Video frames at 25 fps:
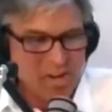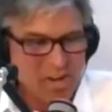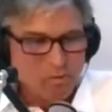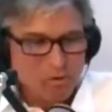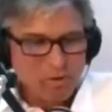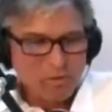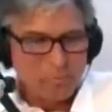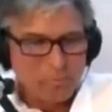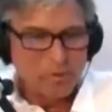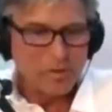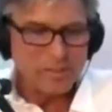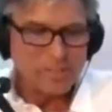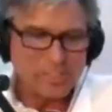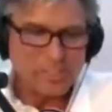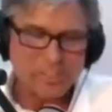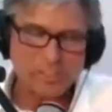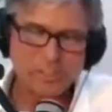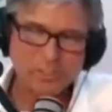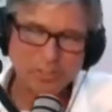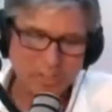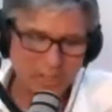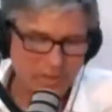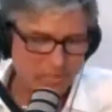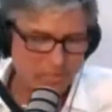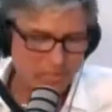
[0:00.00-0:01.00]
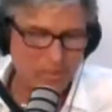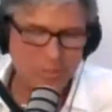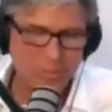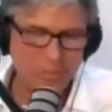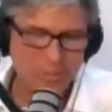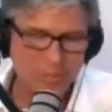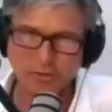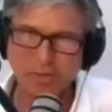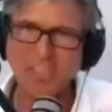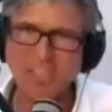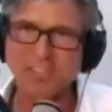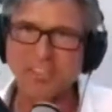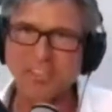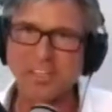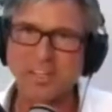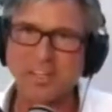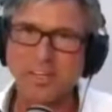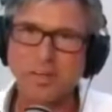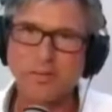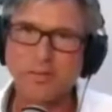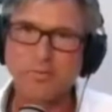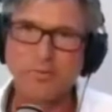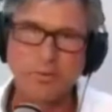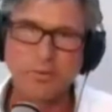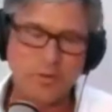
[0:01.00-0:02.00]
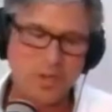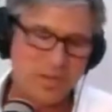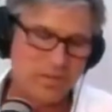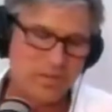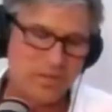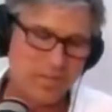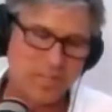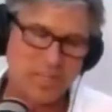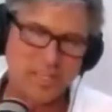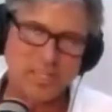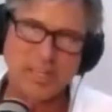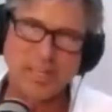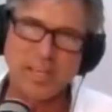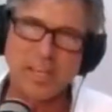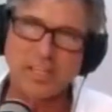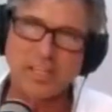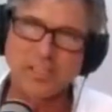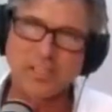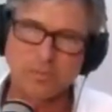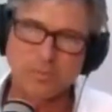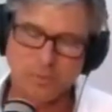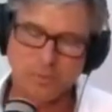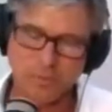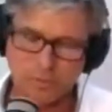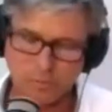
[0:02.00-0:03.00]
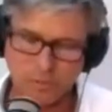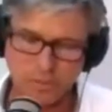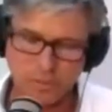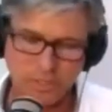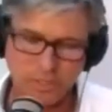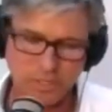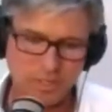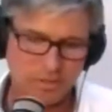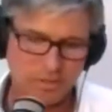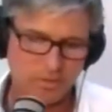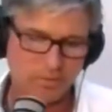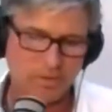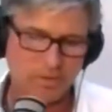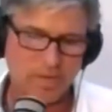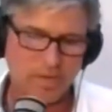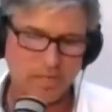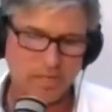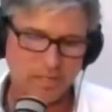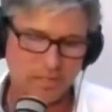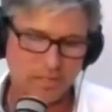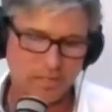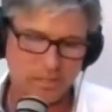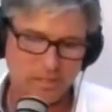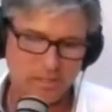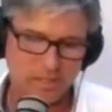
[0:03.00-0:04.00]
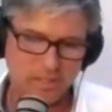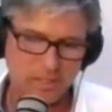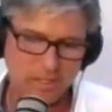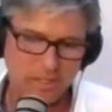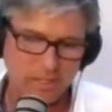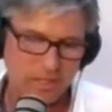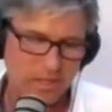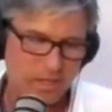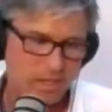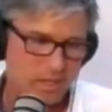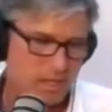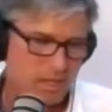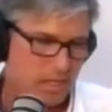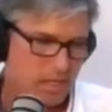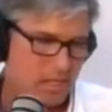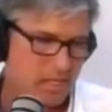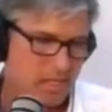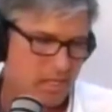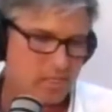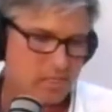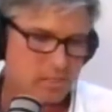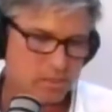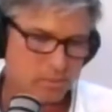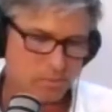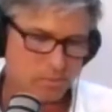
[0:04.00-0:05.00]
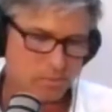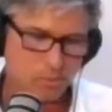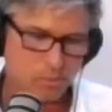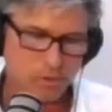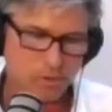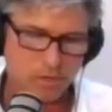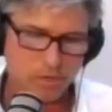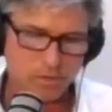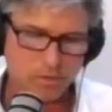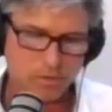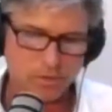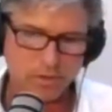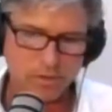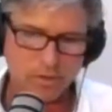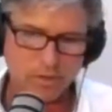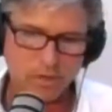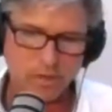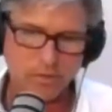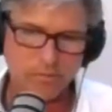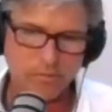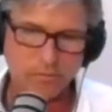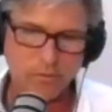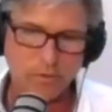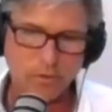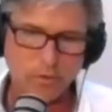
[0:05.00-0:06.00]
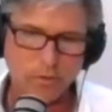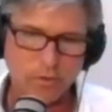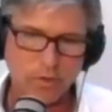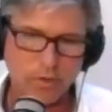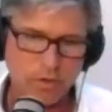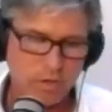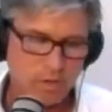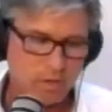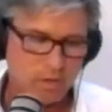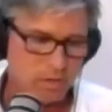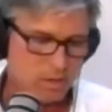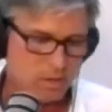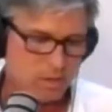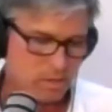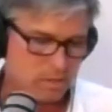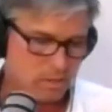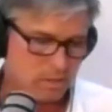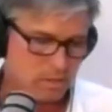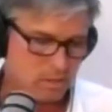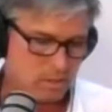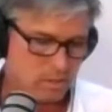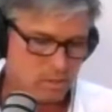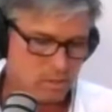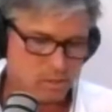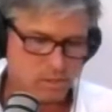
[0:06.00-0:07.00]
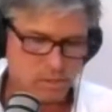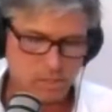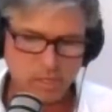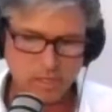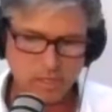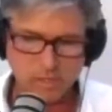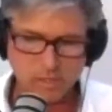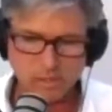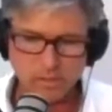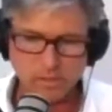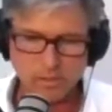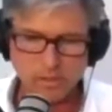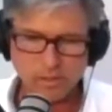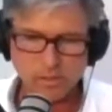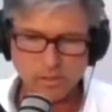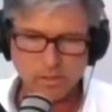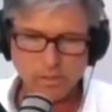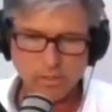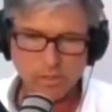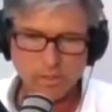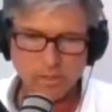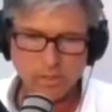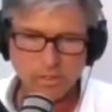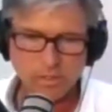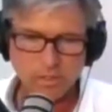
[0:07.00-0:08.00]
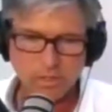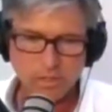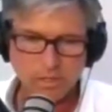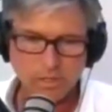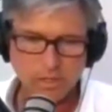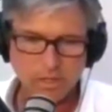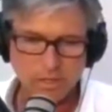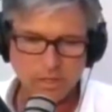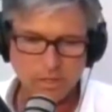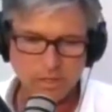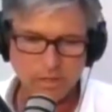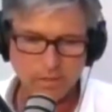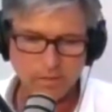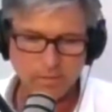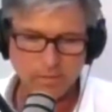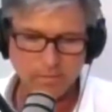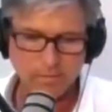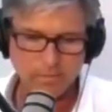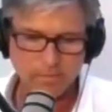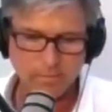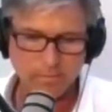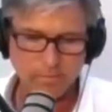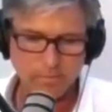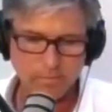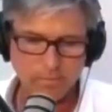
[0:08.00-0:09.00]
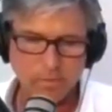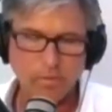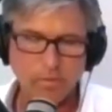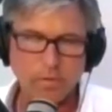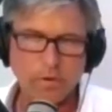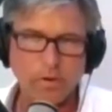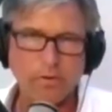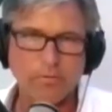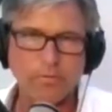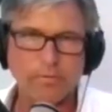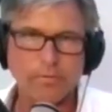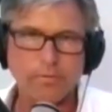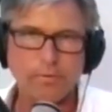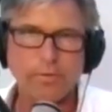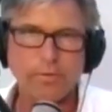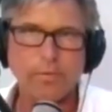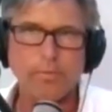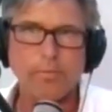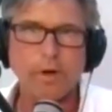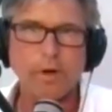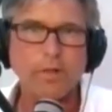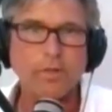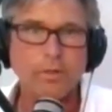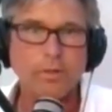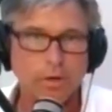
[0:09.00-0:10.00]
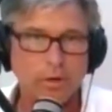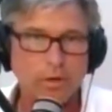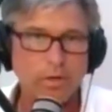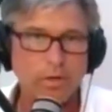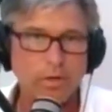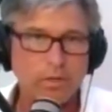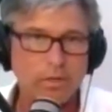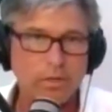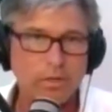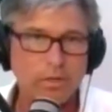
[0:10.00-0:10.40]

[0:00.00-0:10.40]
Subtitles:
Well, but strangely enough, you had the connection between the fact that he's the brother of your son's the mother.